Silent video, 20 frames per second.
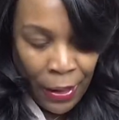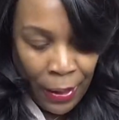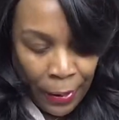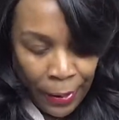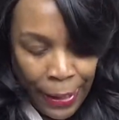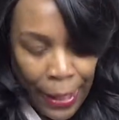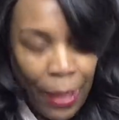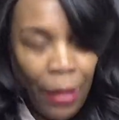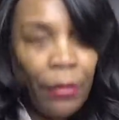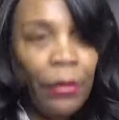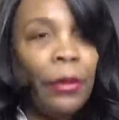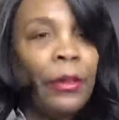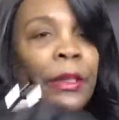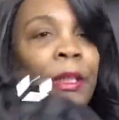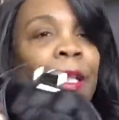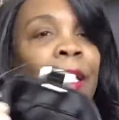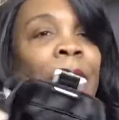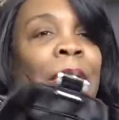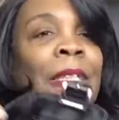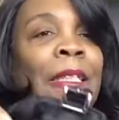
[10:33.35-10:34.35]
Now, on
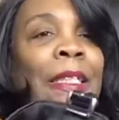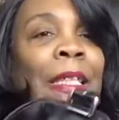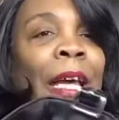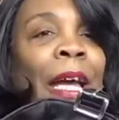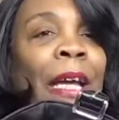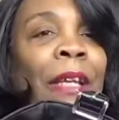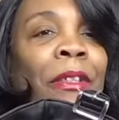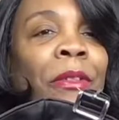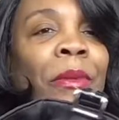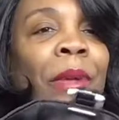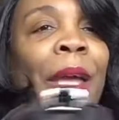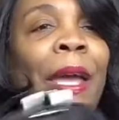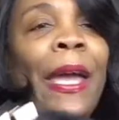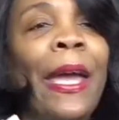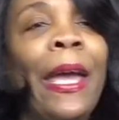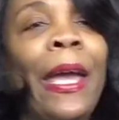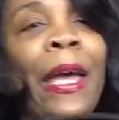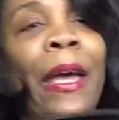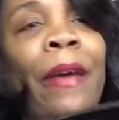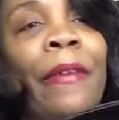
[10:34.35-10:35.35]
the inside, you
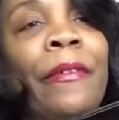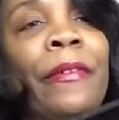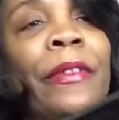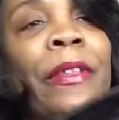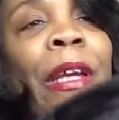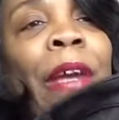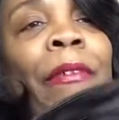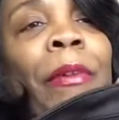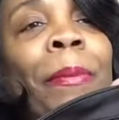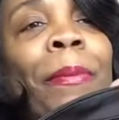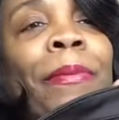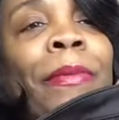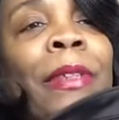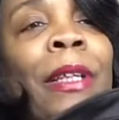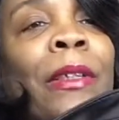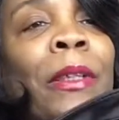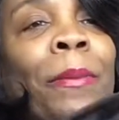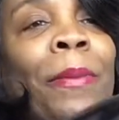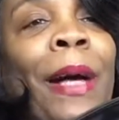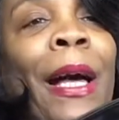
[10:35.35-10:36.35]
have
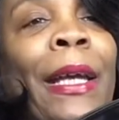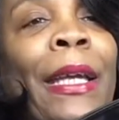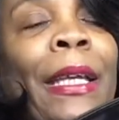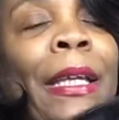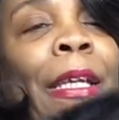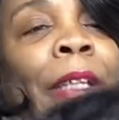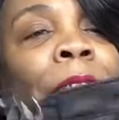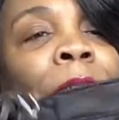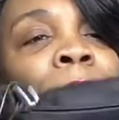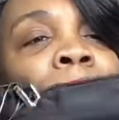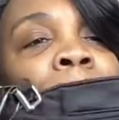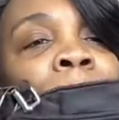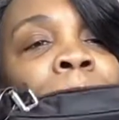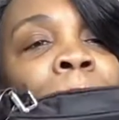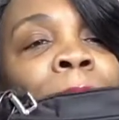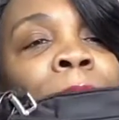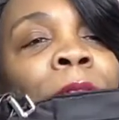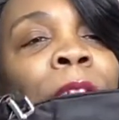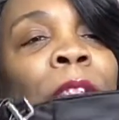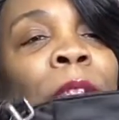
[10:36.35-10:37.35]
another pocket here. So you
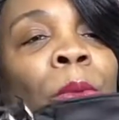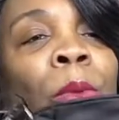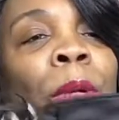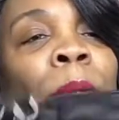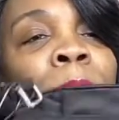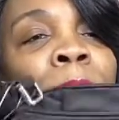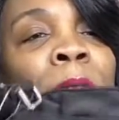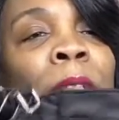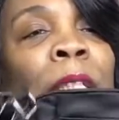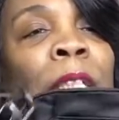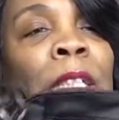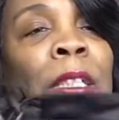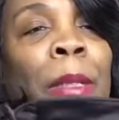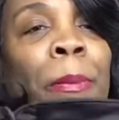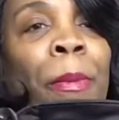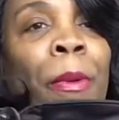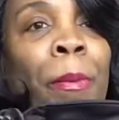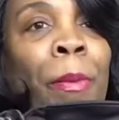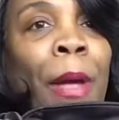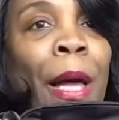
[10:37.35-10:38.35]
have this
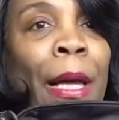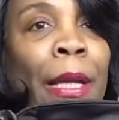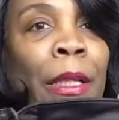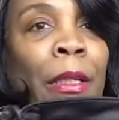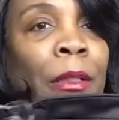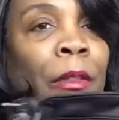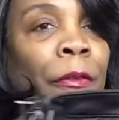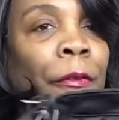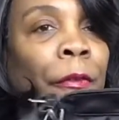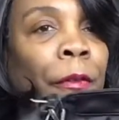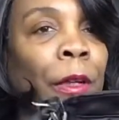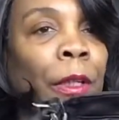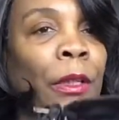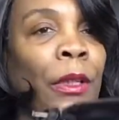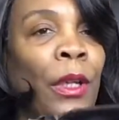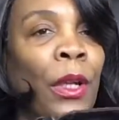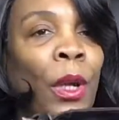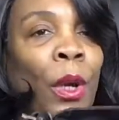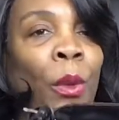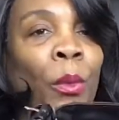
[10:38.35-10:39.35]
zipper pocket in the front.
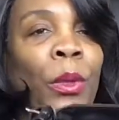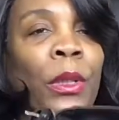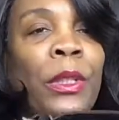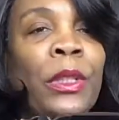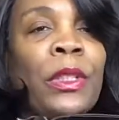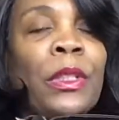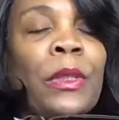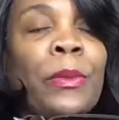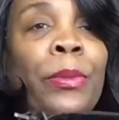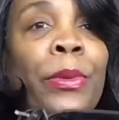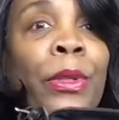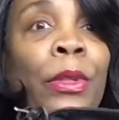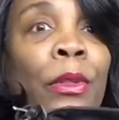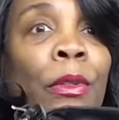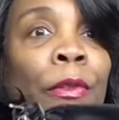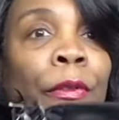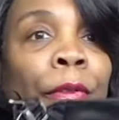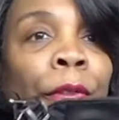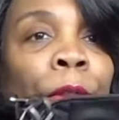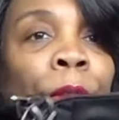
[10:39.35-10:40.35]
With this
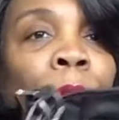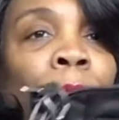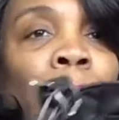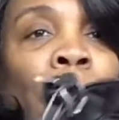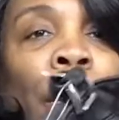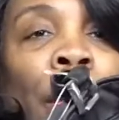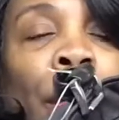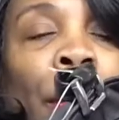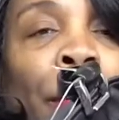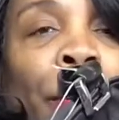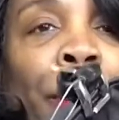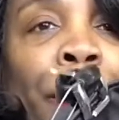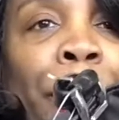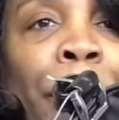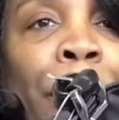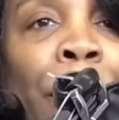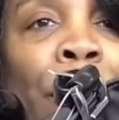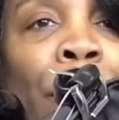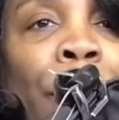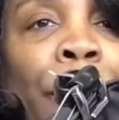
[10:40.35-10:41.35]
beautiful,
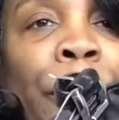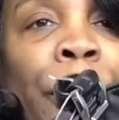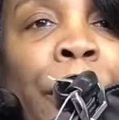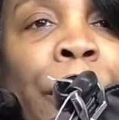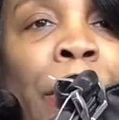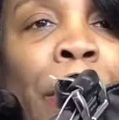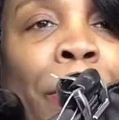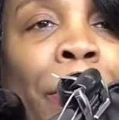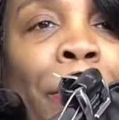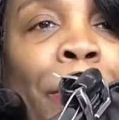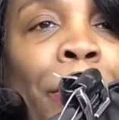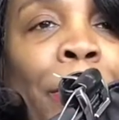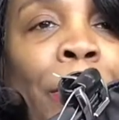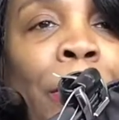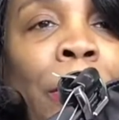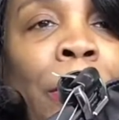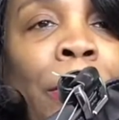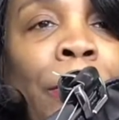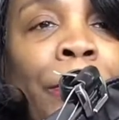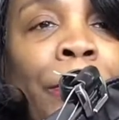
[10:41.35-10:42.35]
beautiful zipper pull.